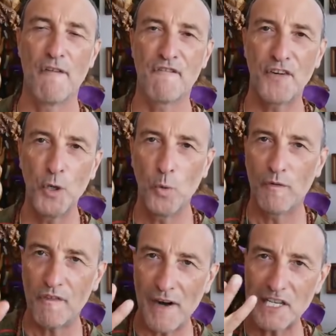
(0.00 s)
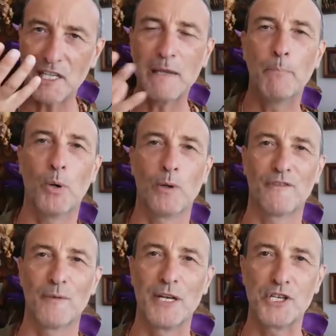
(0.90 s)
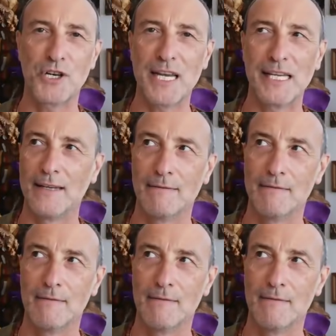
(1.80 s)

a fruit freshly pulled from a tree,